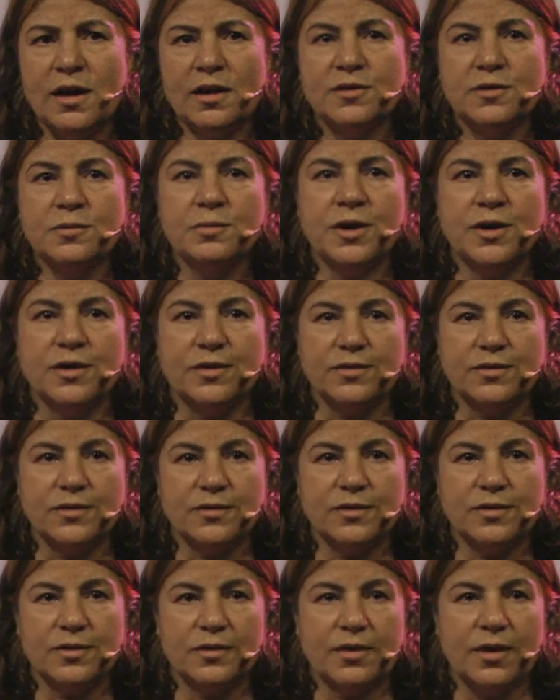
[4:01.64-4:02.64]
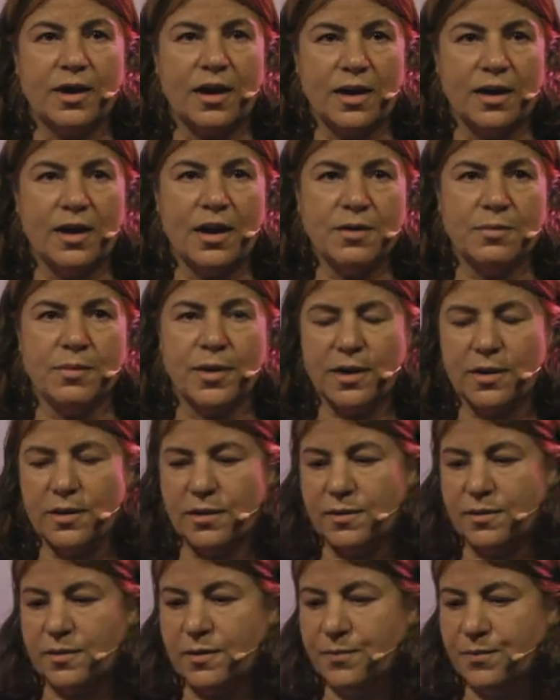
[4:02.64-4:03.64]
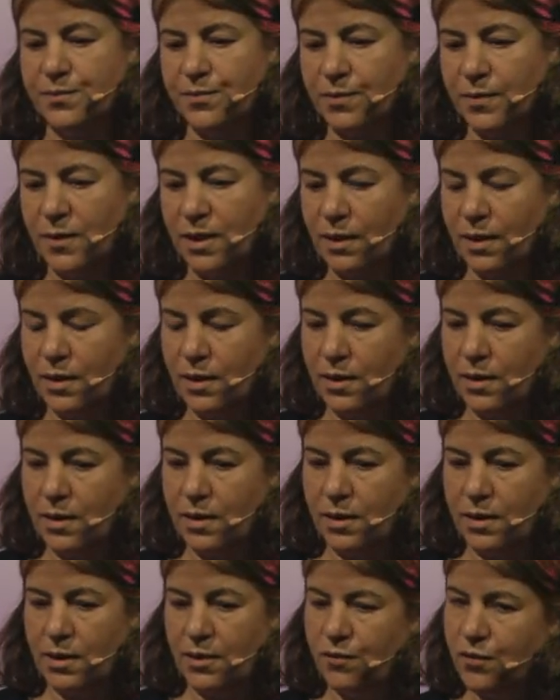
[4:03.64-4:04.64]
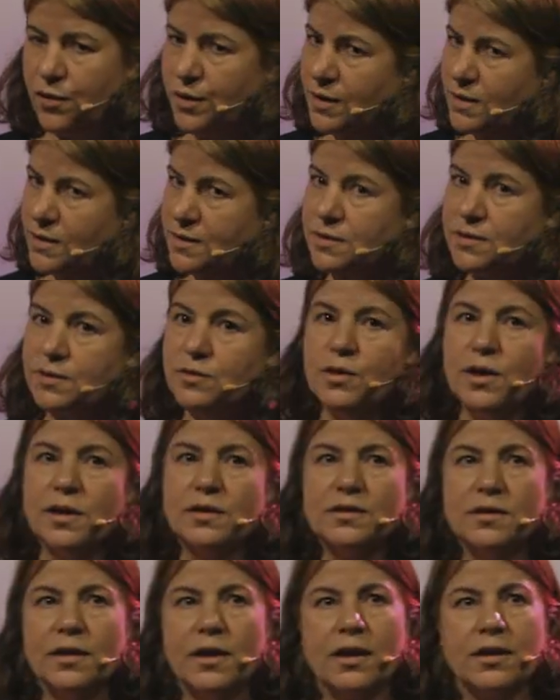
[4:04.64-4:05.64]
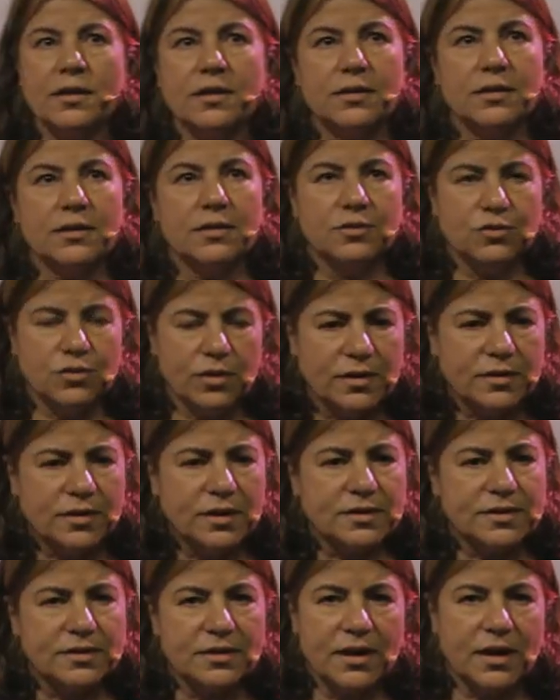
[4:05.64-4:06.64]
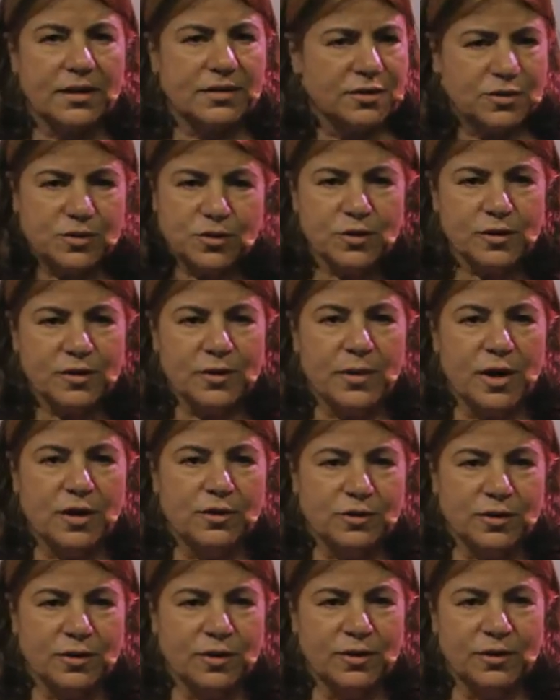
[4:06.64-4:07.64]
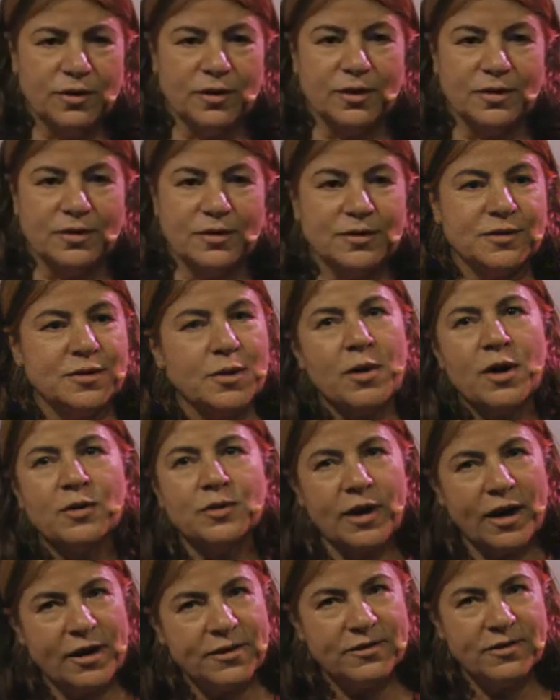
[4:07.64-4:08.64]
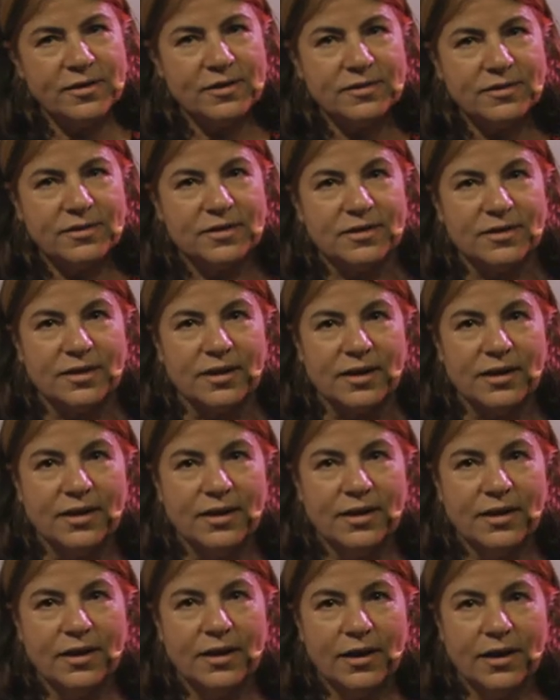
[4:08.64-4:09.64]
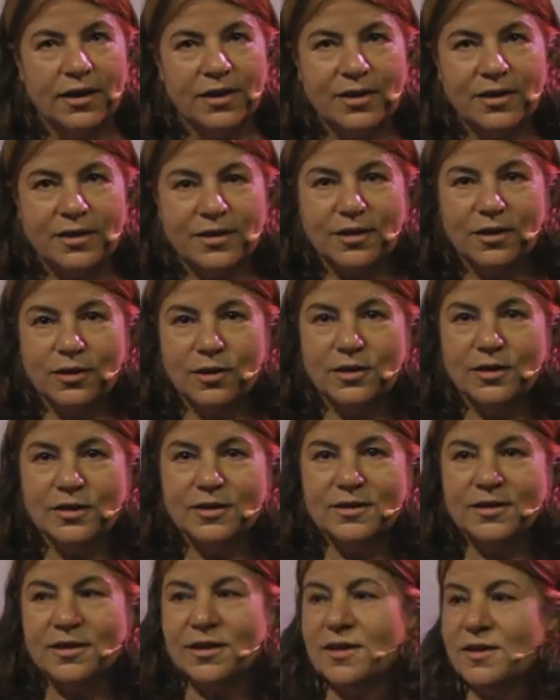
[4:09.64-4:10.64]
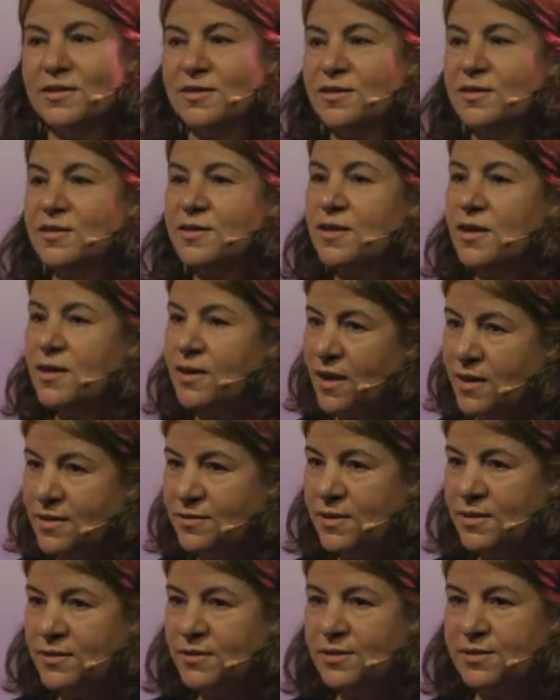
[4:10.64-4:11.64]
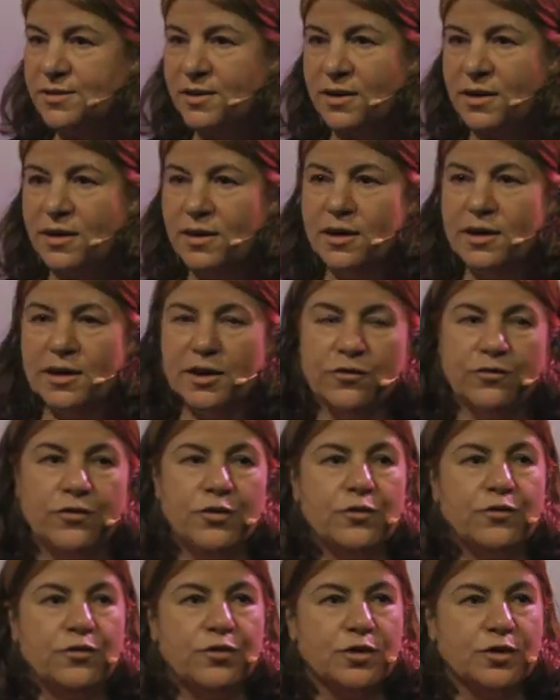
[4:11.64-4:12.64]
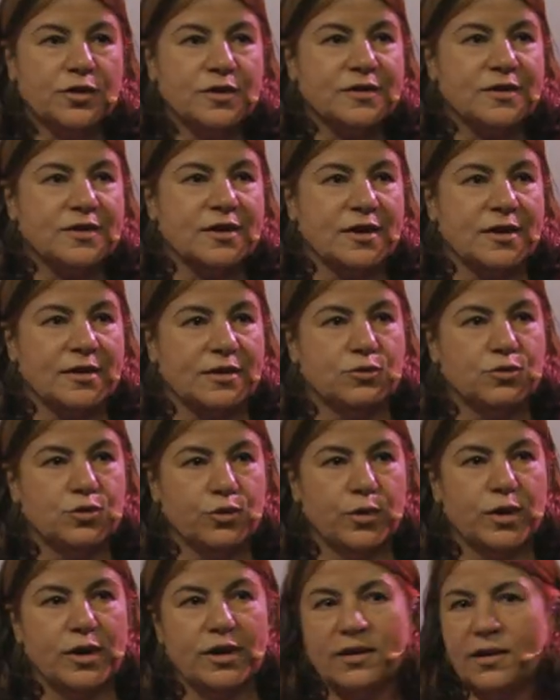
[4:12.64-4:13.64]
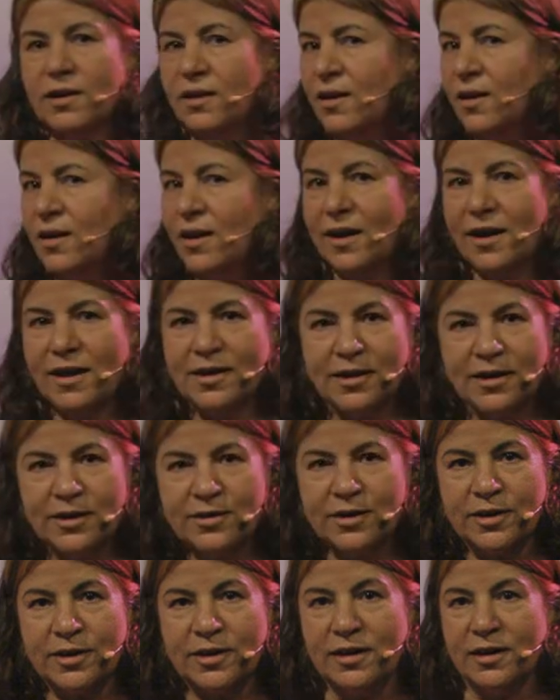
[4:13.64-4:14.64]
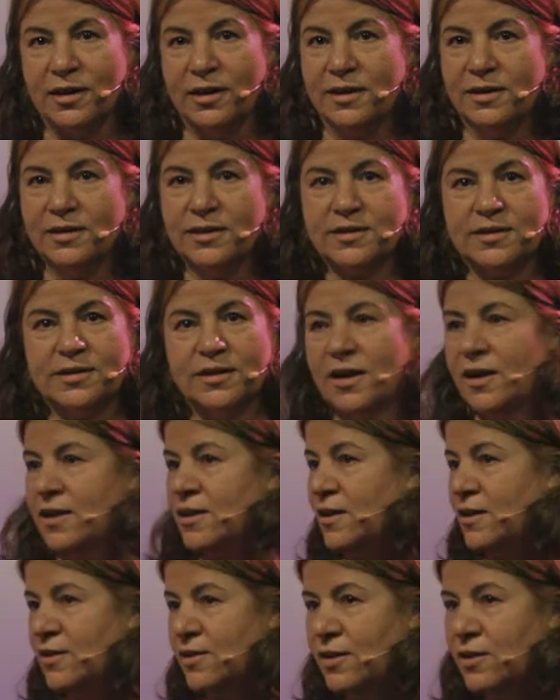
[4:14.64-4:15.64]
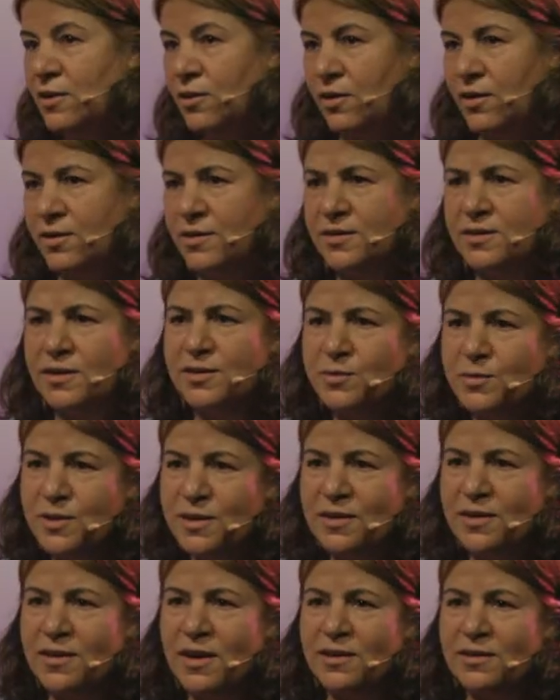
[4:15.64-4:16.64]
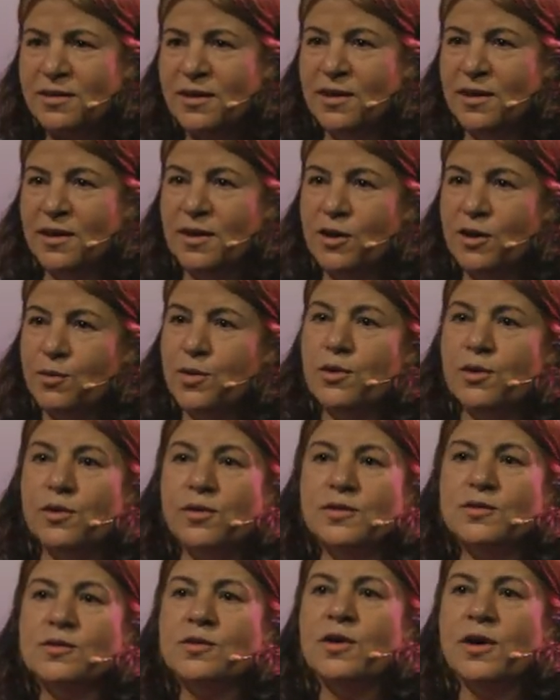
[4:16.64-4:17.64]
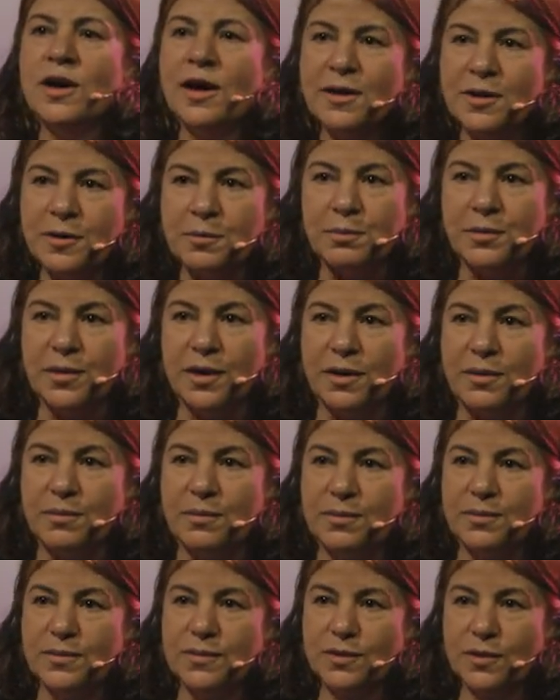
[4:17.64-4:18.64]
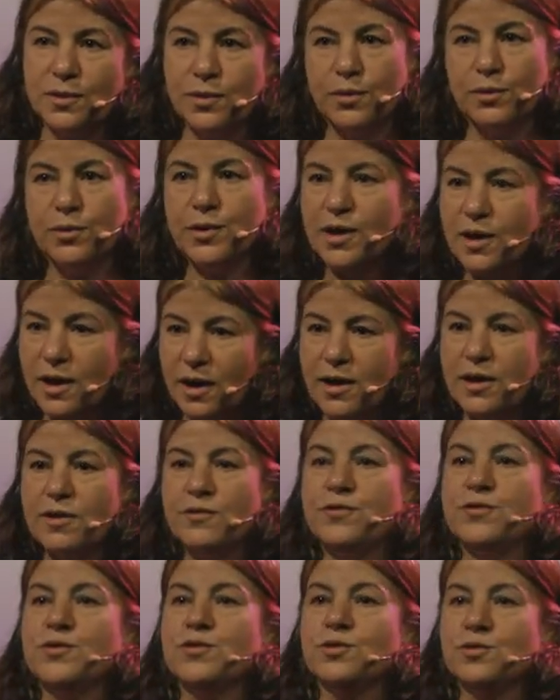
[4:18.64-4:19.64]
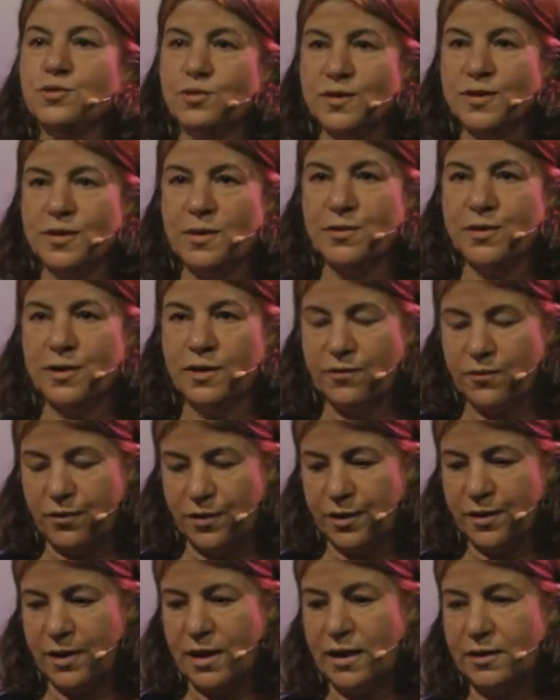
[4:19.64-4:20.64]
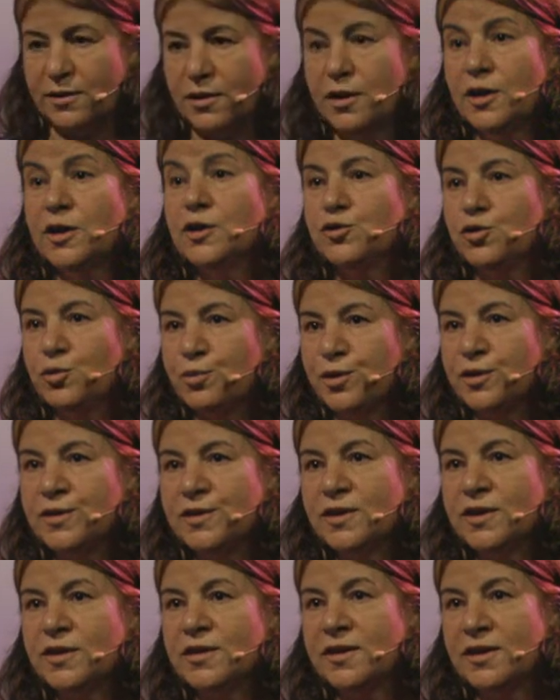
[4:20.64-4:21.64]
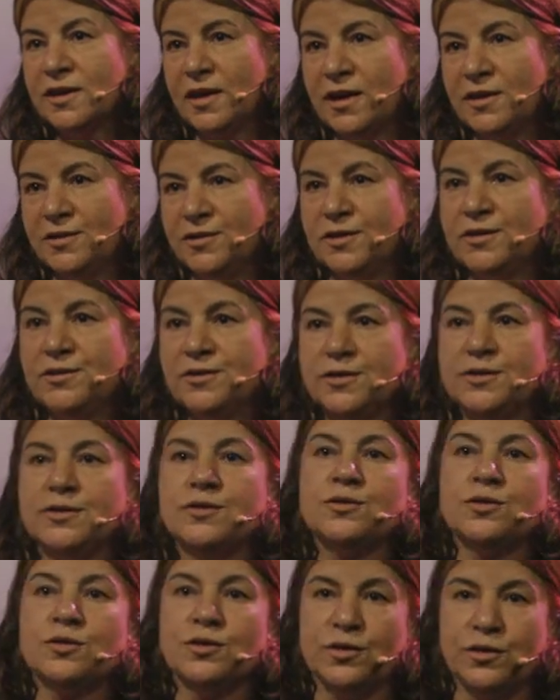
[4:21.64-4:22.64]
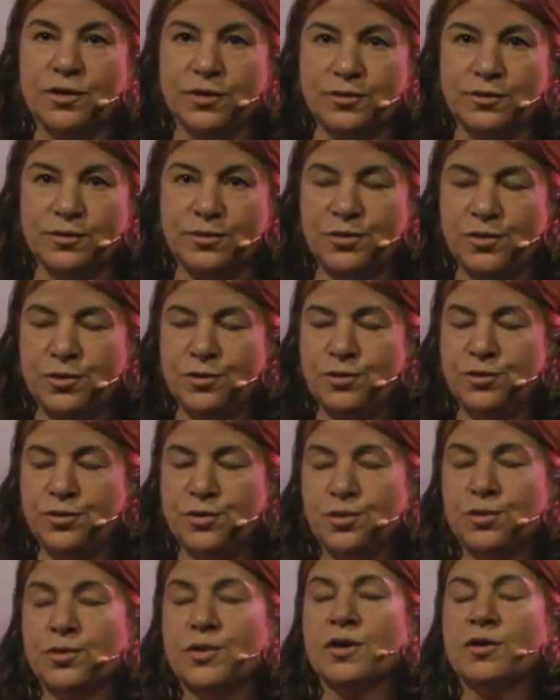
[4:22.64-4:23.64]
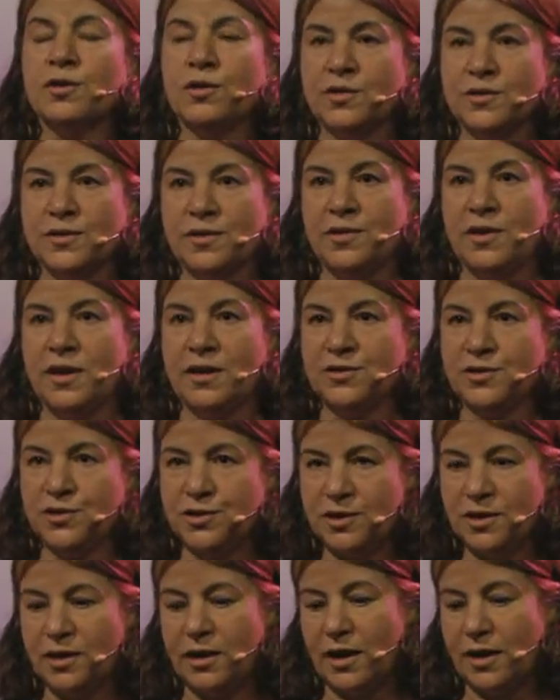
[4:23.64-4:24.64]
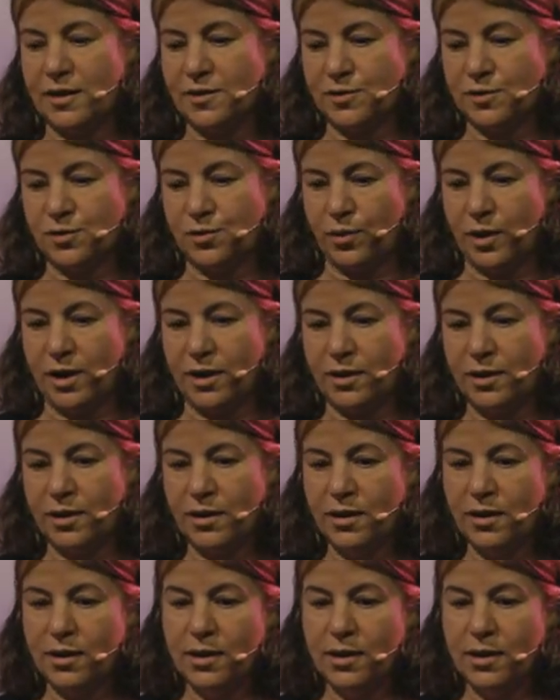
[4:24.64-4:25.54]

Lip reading: handmade. I make it. For us, it was like to understand, it's not about clothes, it's about identity. Her long dress, it is her identity. If you force her to wear any other colors, any other clothes, it means that we also harm them. So we have to do something for that, to protect their identity through the clothes that she likes to wear.